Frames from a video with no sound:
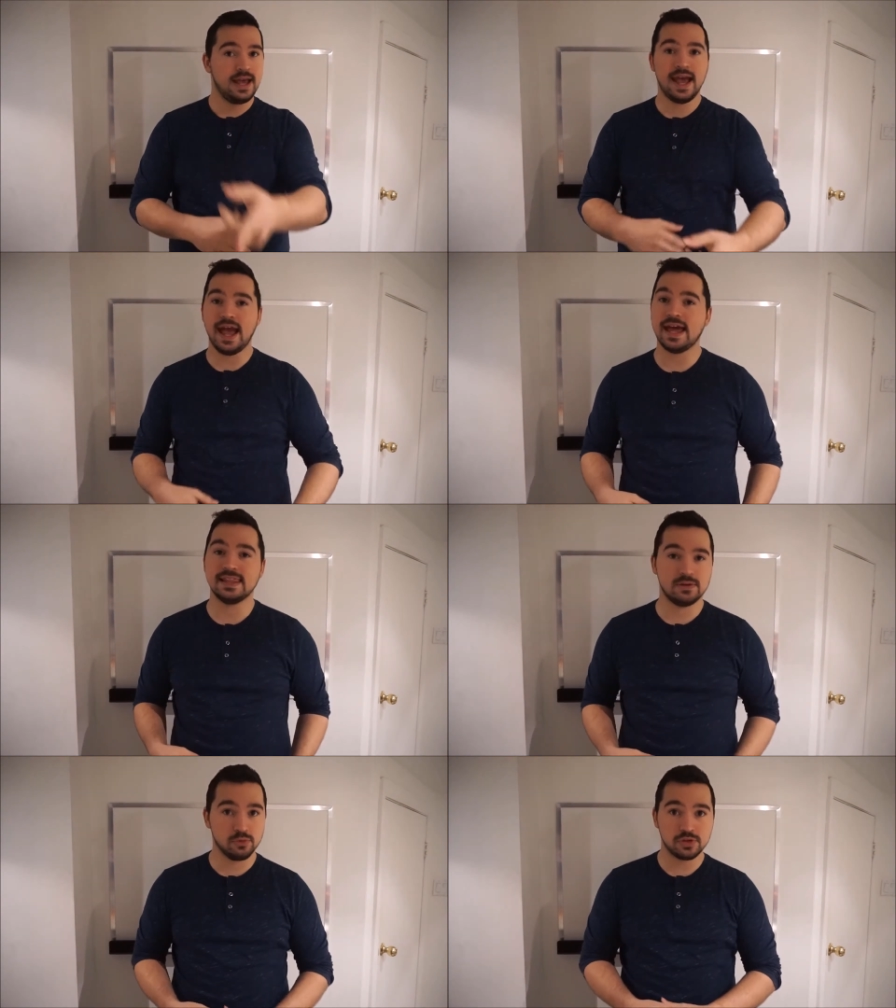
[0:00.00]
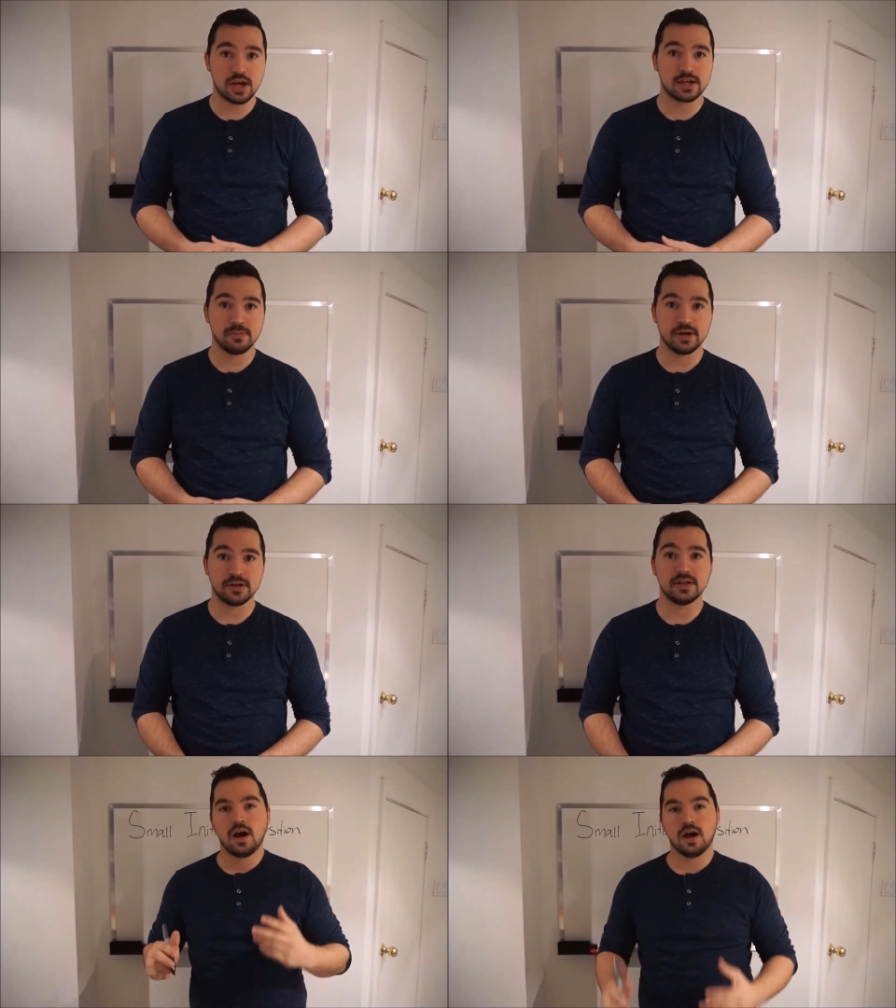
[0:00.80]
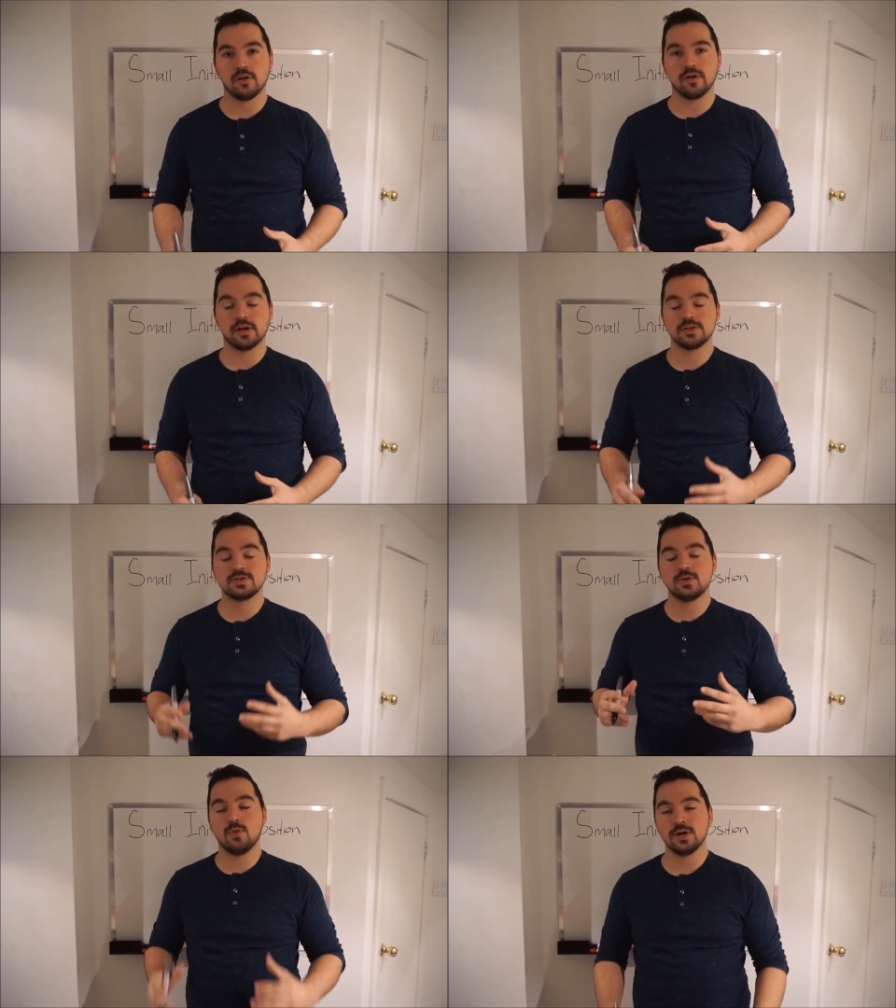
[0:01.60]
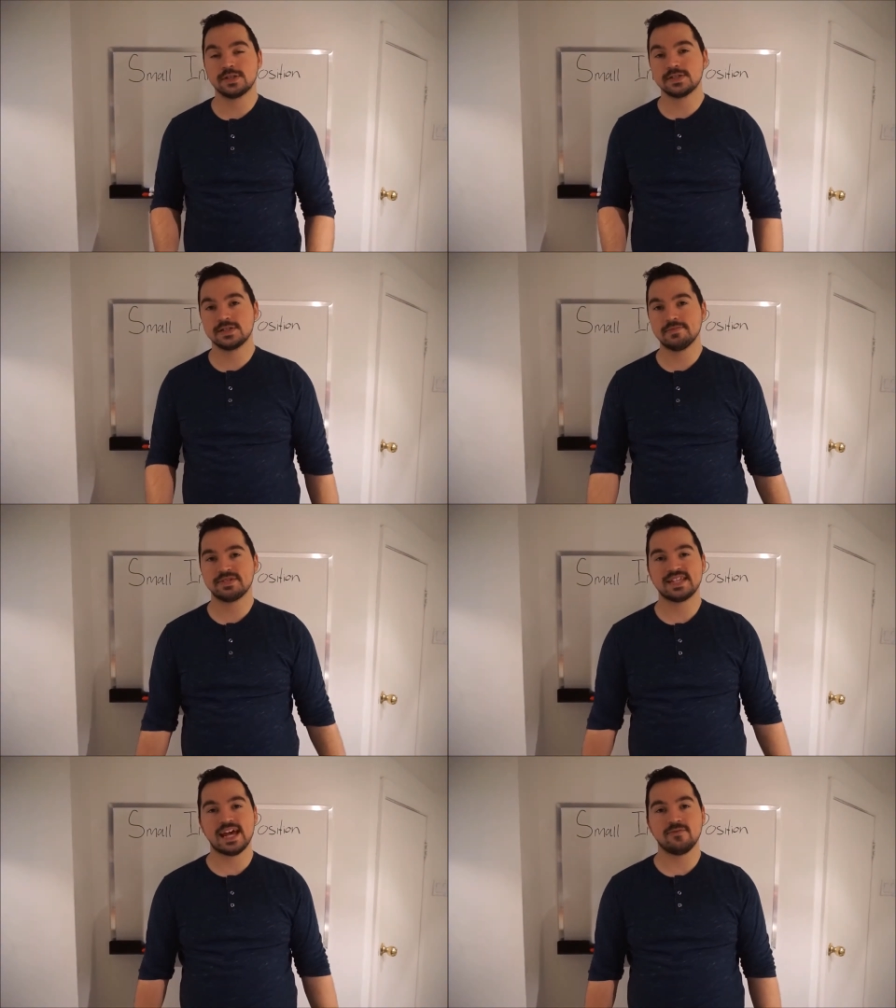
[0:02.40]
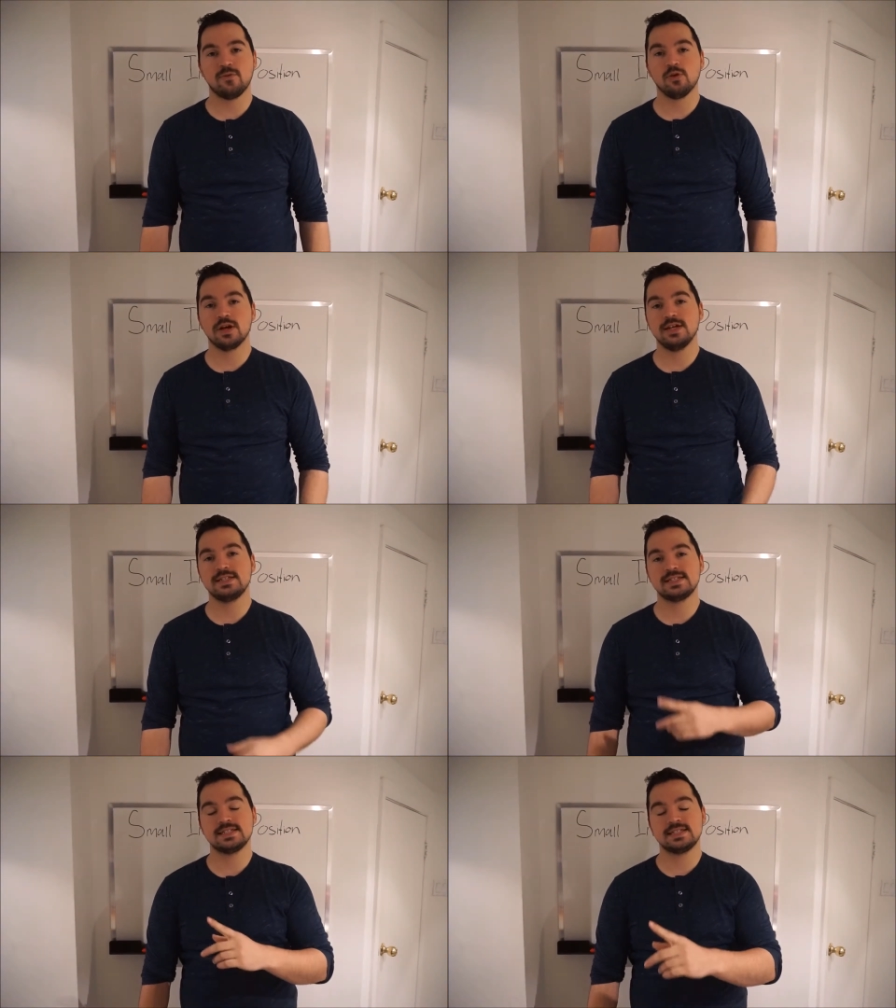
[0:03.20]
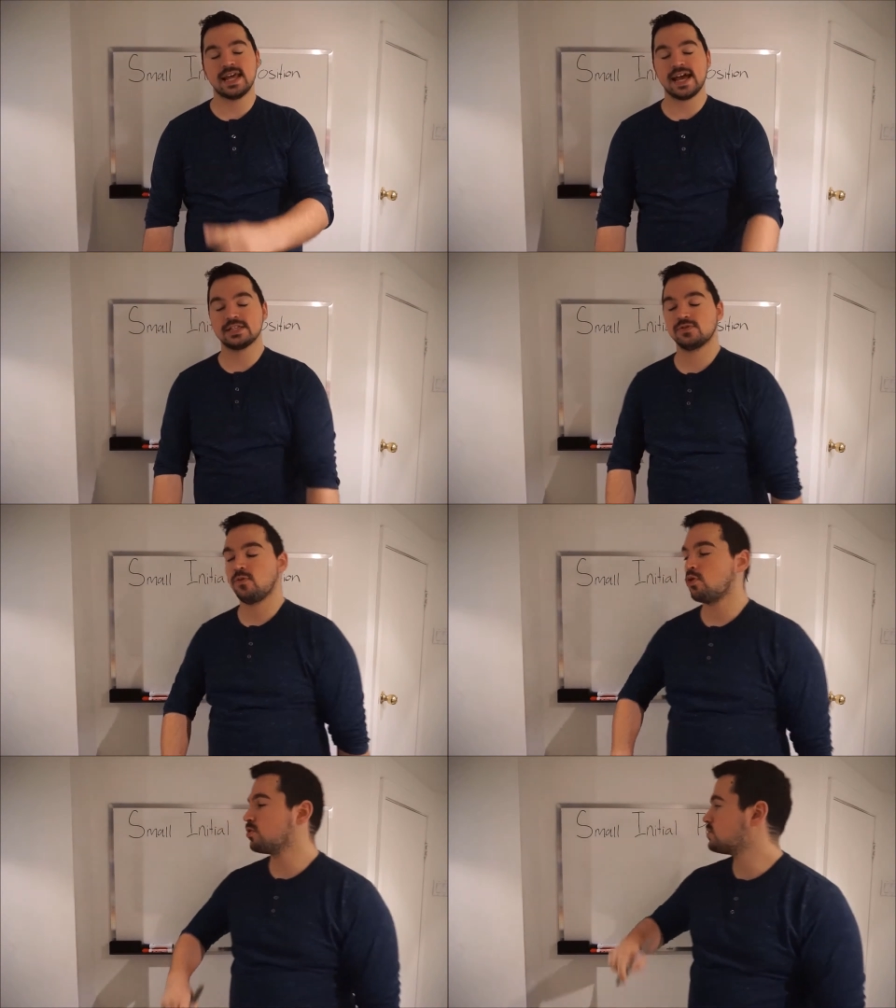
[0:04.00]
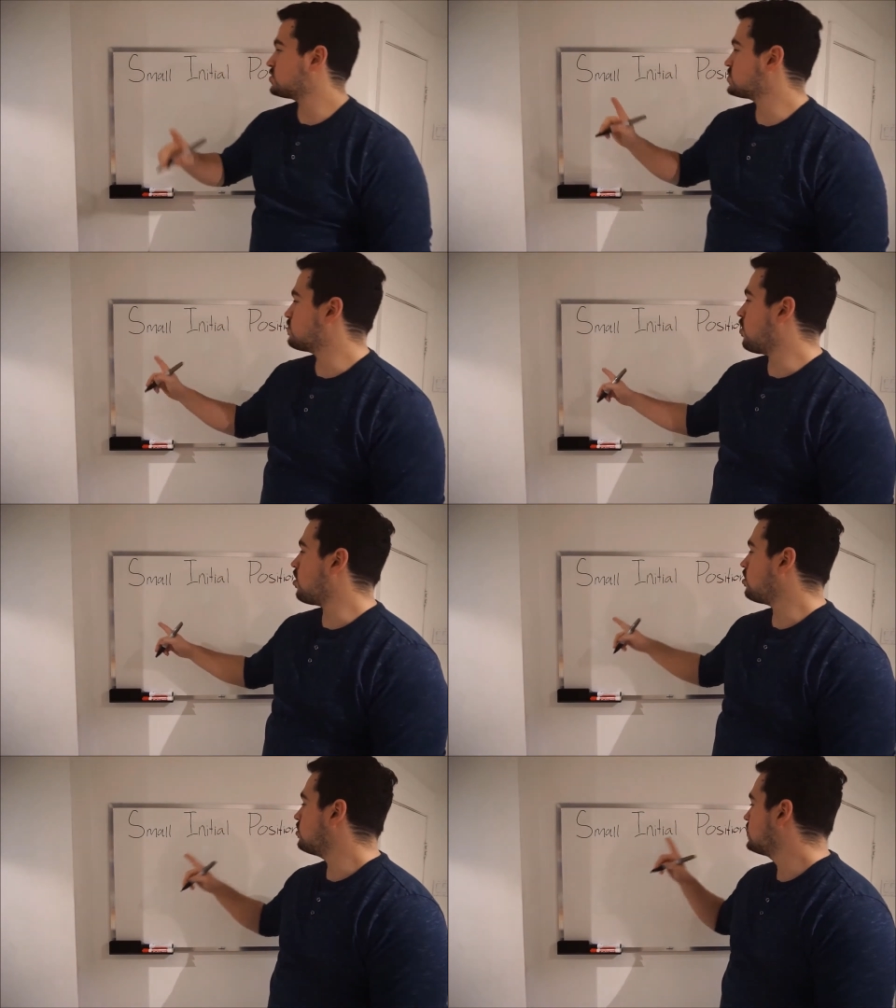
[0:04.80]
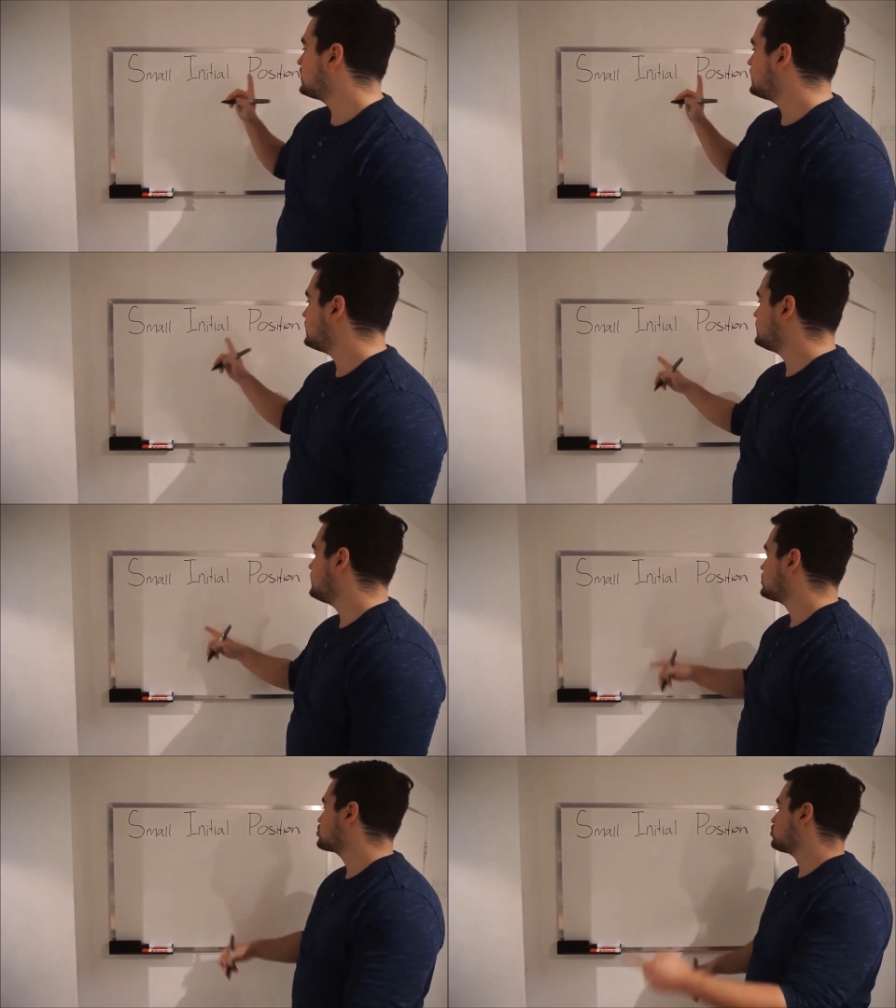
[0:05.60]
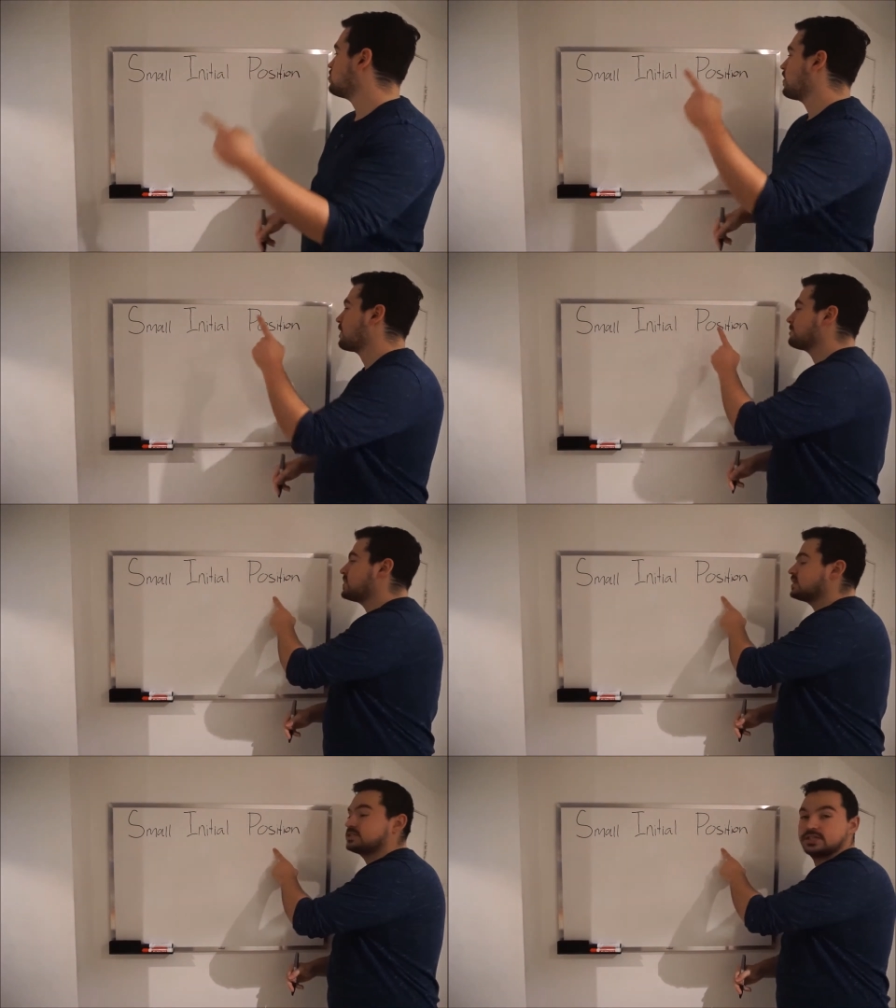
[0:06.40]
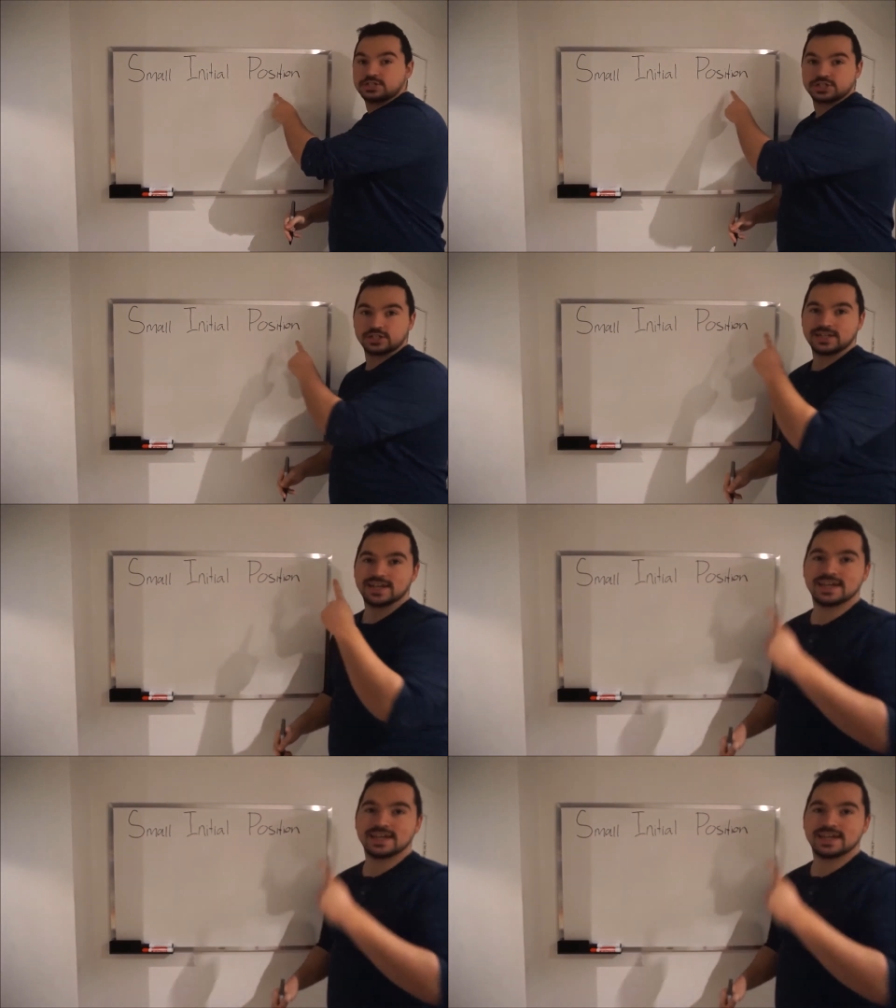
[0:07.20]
and then we'll talk about it. All right. So what does SIP stand for? It stands for small initial position.